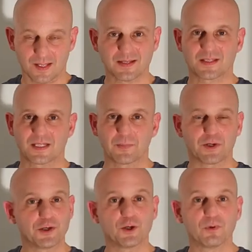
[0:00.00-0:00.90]
last thing I'm
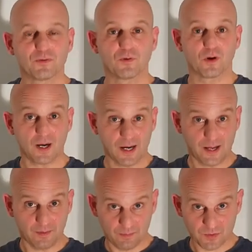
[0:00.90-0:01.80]
going to do before
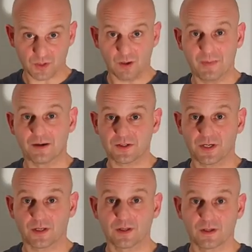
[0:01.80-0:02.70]
I start
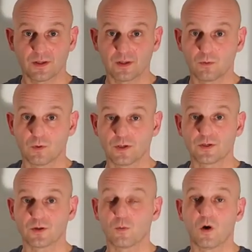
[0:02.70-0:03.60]
mounting the wood
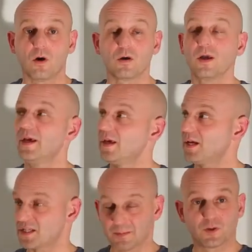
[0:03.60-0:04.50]
to the wall
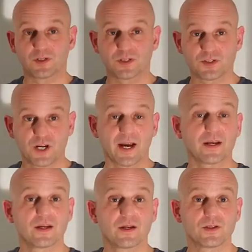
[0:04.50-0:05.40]
is I'm going to
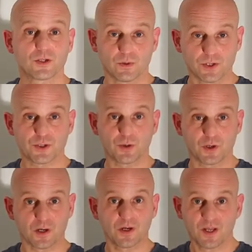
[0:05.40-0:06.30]
check to
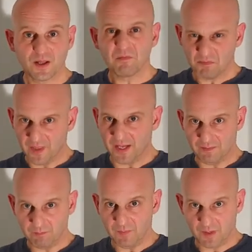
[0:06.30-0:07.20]
ensure
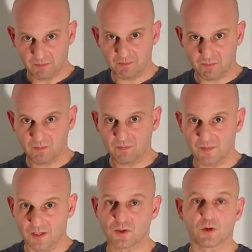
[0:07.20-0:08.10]
that
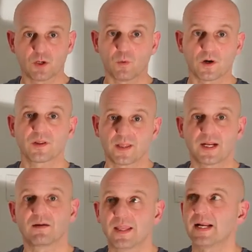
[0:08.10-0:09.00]
it's going to work, that,
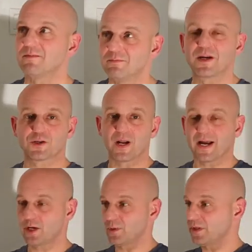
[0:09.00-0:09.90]
I, that I've measured
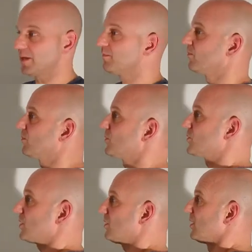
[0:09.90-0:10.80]
accurately.
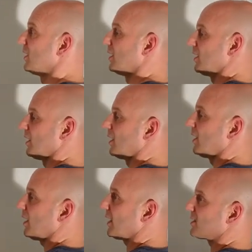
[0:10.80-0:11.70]
So
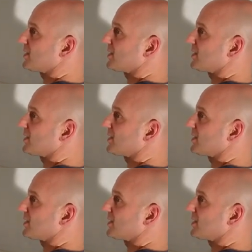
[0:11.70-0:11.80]
I